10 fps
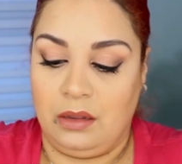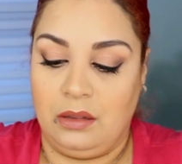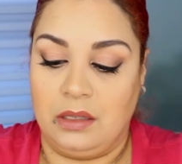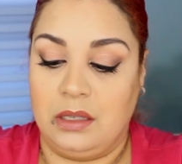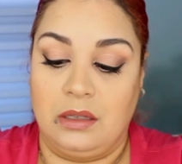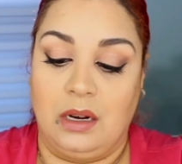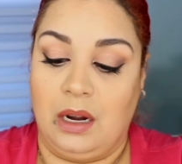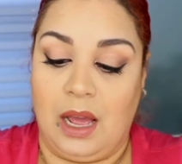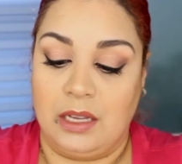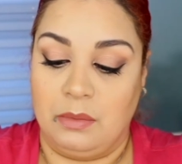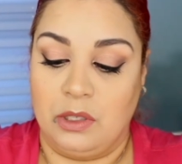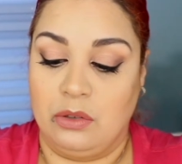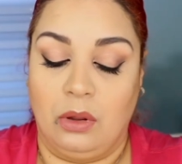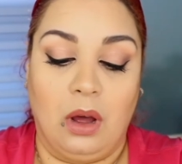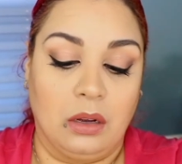This is going to last me
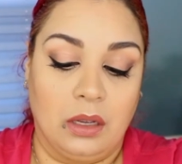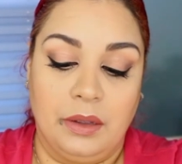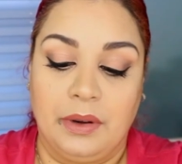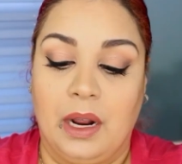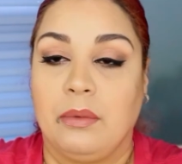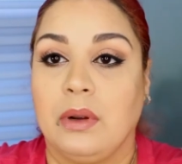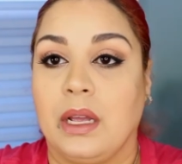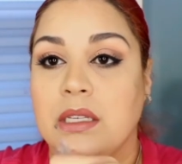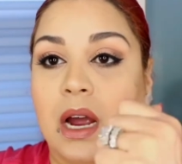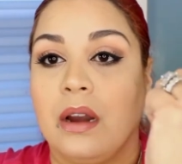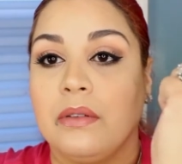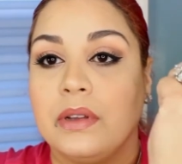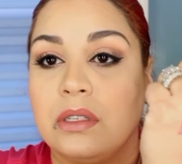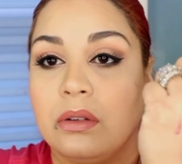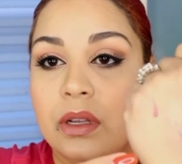too long. Even I will get tired of
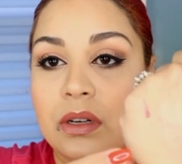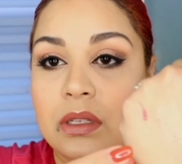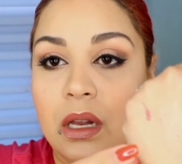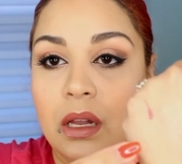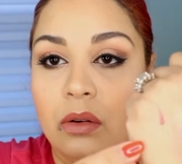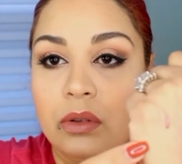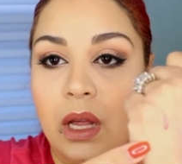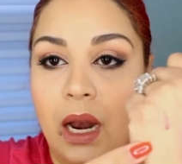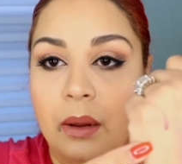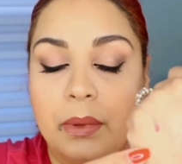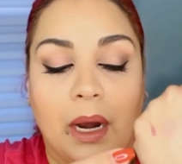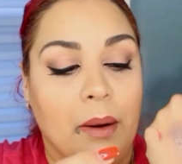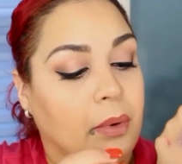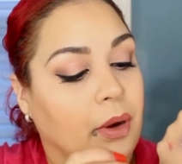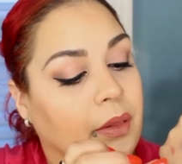it. So there's the little dollop that
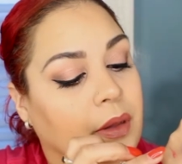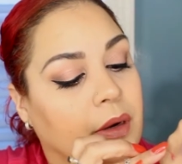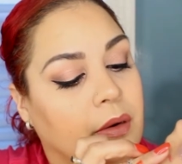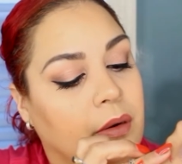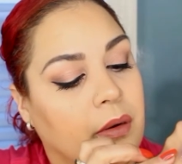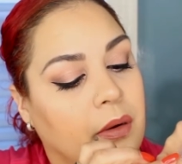I put on there.